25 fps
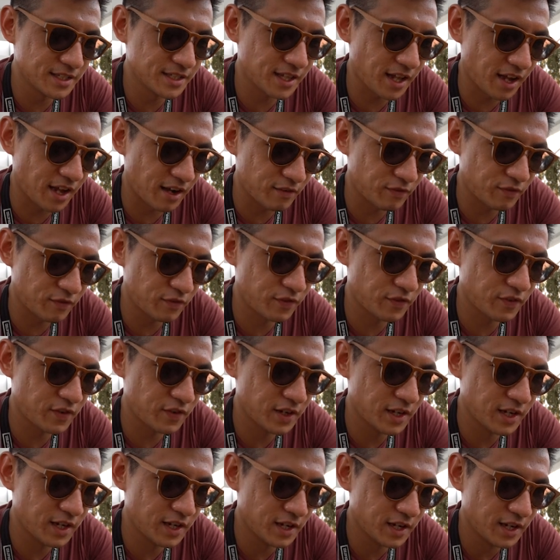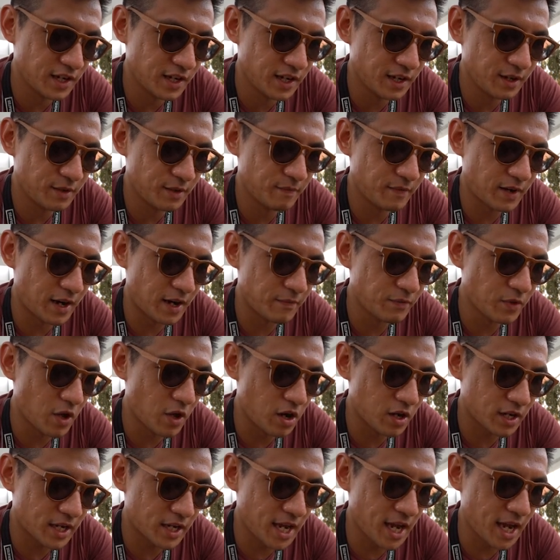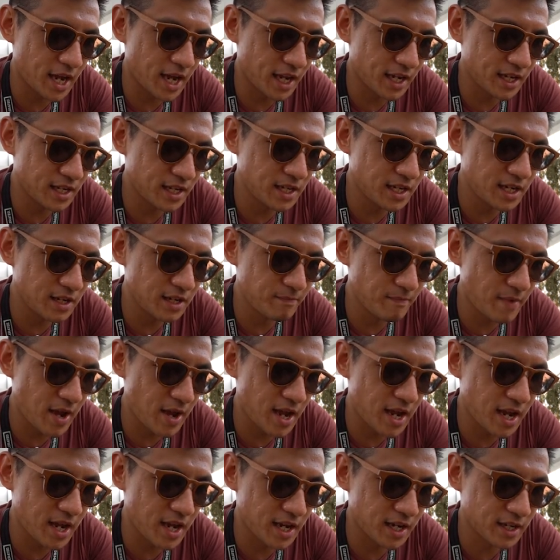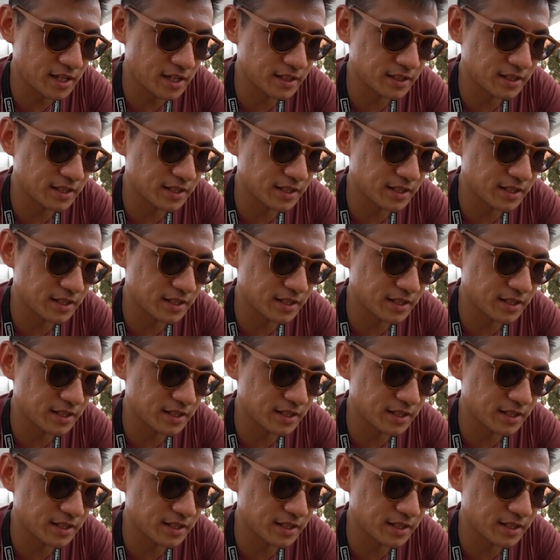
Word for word: staff. But I'm not a candy man.